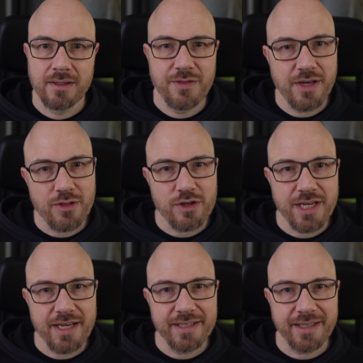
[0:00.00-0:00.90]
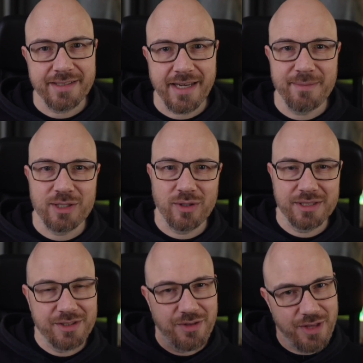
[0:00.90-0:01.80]
The other day, I came across
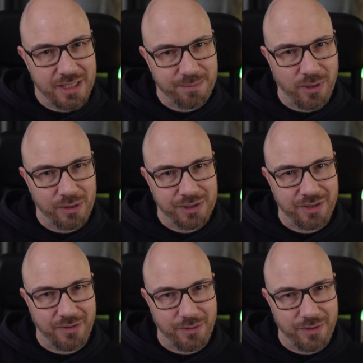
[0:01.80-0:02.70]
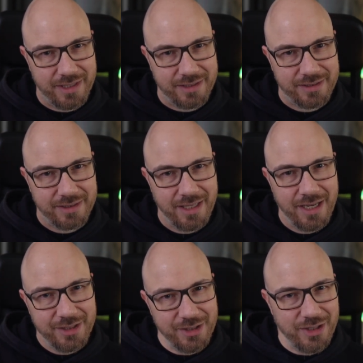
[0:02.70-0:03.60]
this post on Threads.
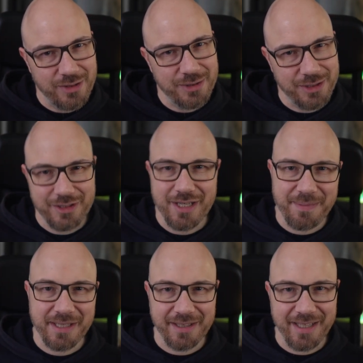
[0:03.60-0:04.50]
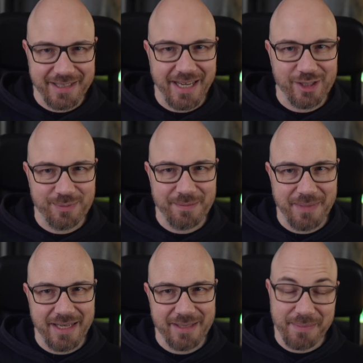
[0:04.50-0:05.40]
You know, your typical engagement
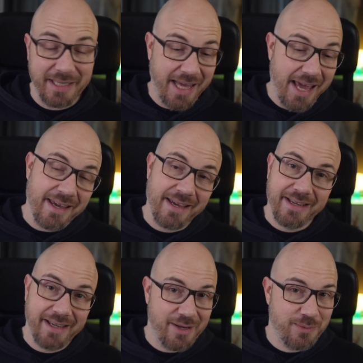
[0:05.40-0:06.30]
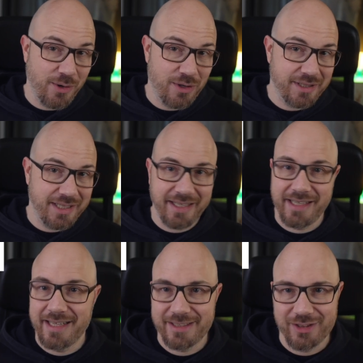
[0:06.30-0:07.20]
bait, but hey, it worked. I
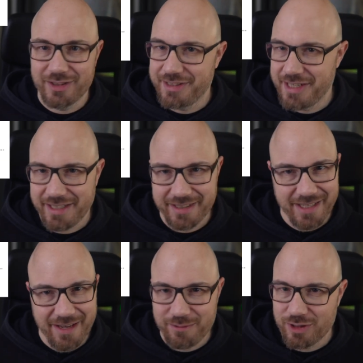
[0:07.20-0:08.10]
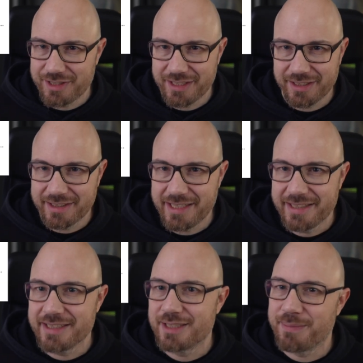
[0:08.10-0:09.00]
answered, yeah, every single day.
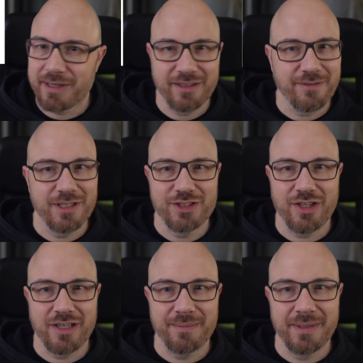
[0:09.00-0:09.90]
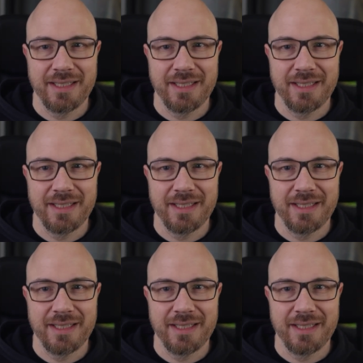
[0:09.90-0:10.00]
It's part of the job.